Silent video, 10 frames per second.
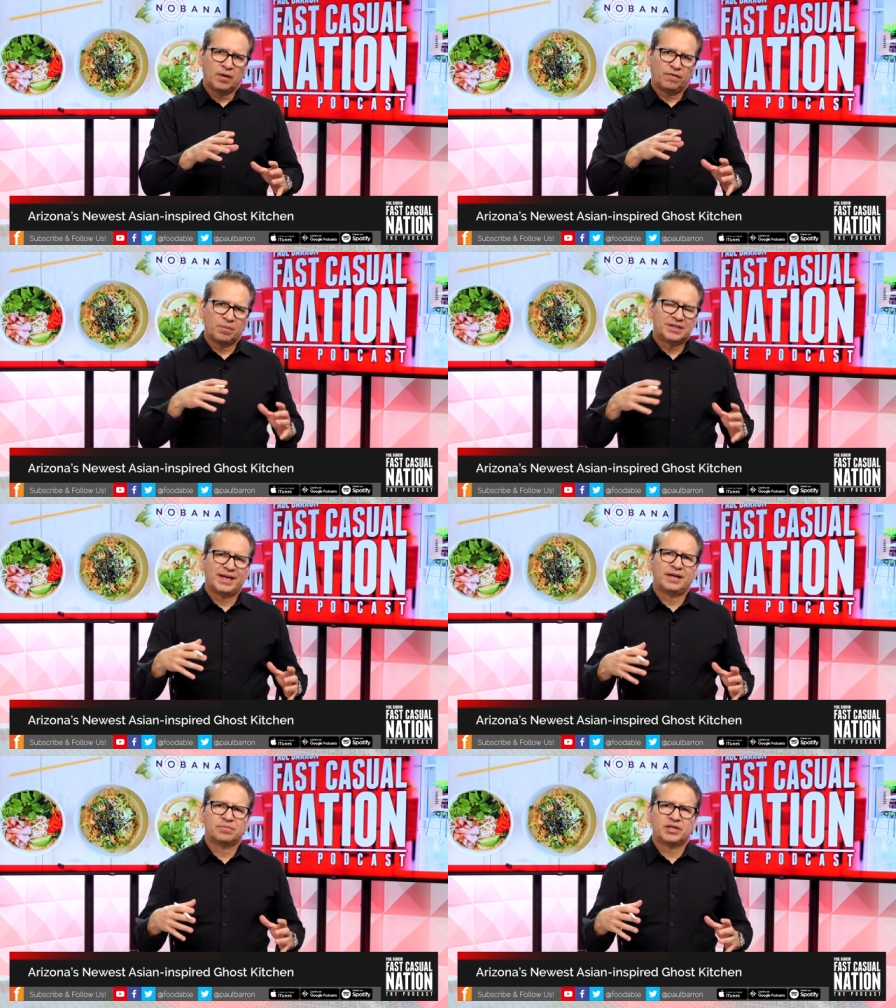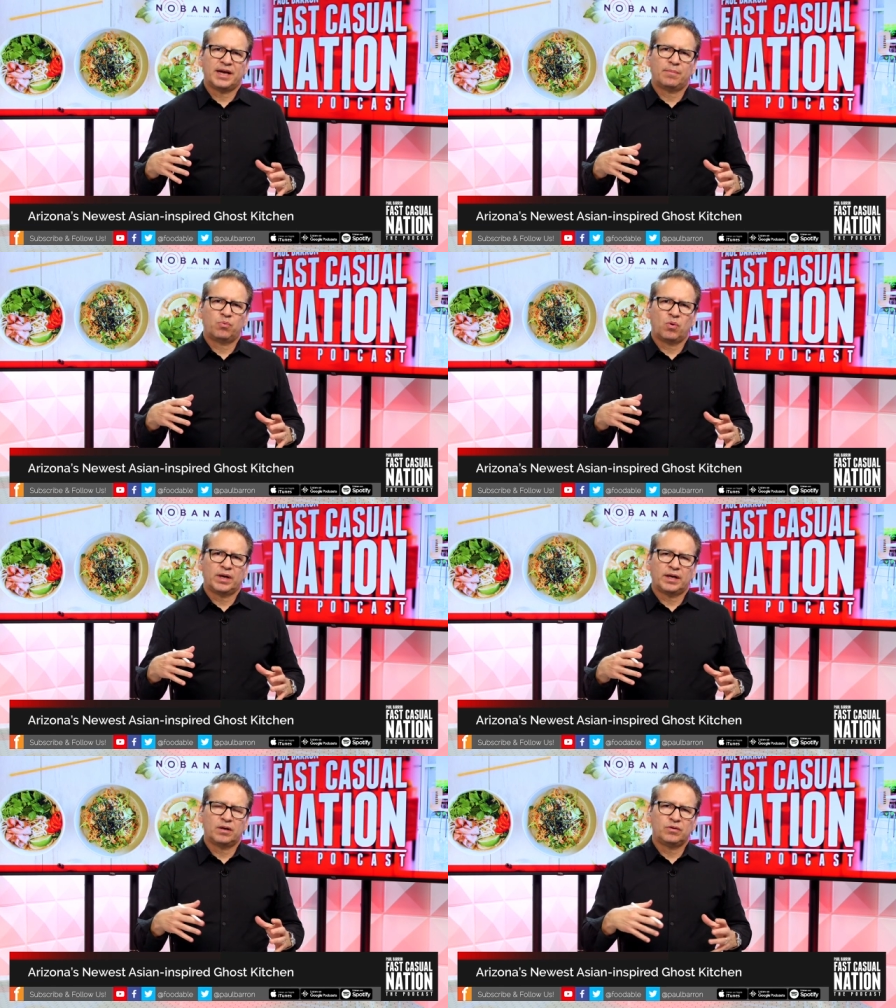from a setup
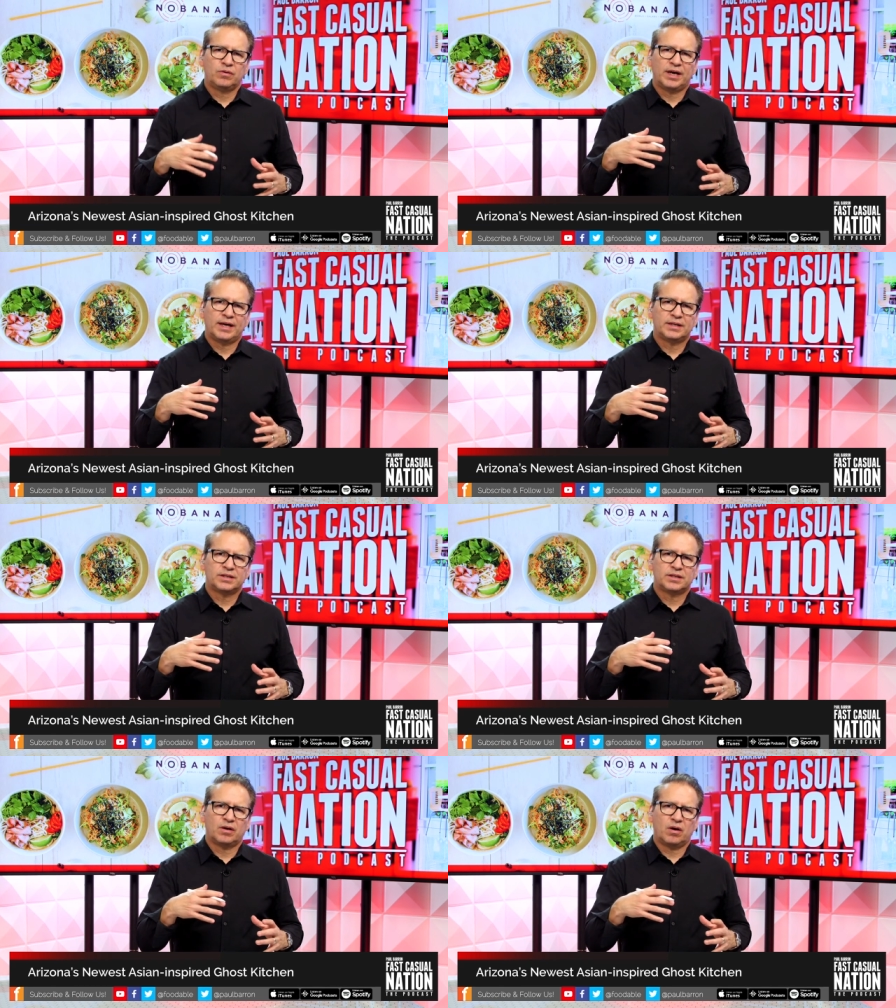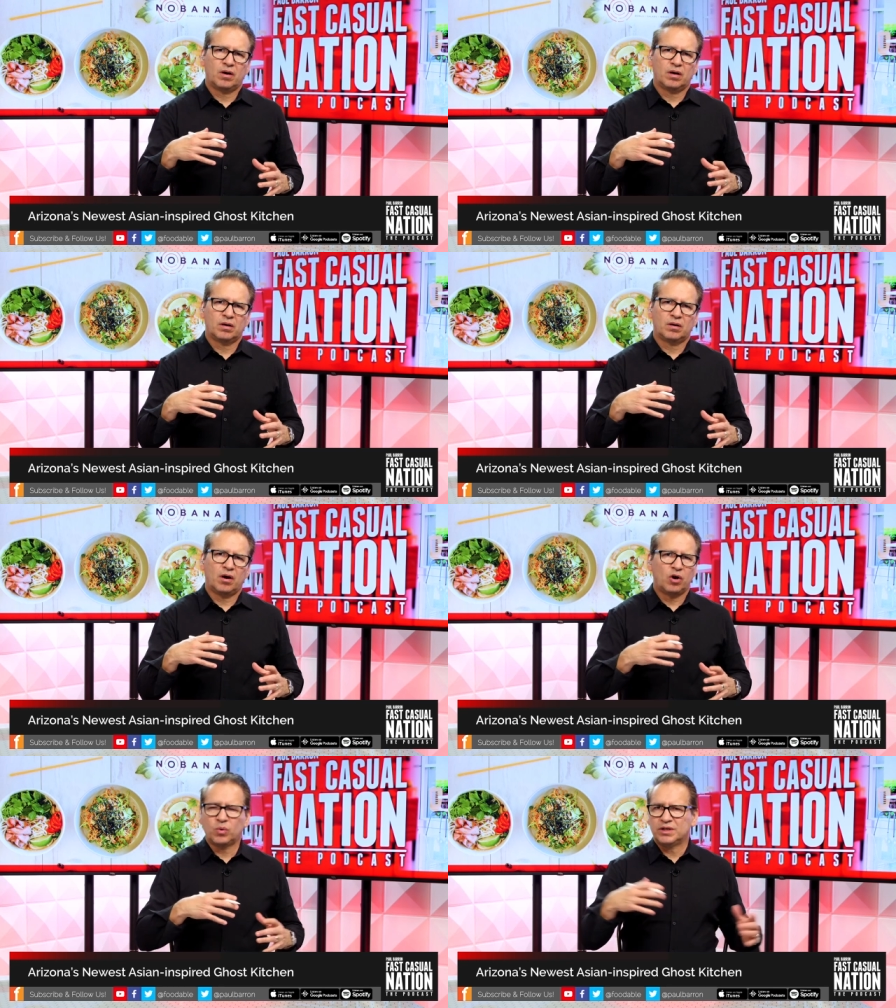standpoint, I know you guys are
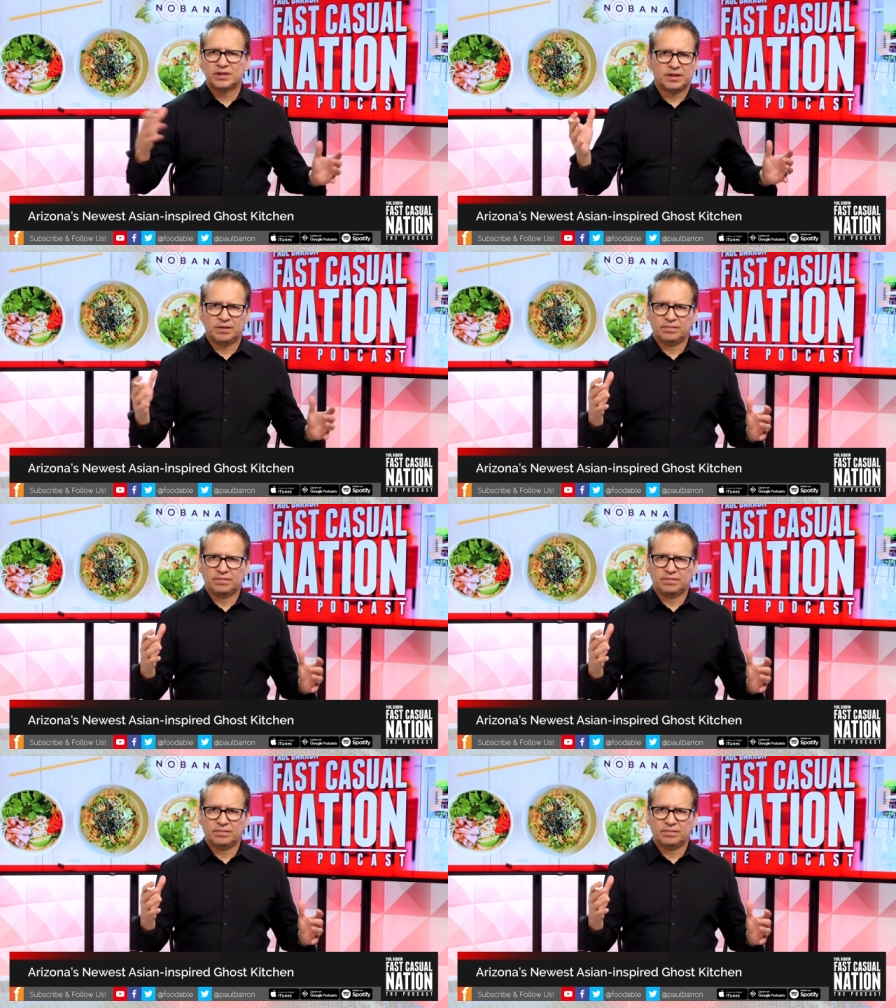always,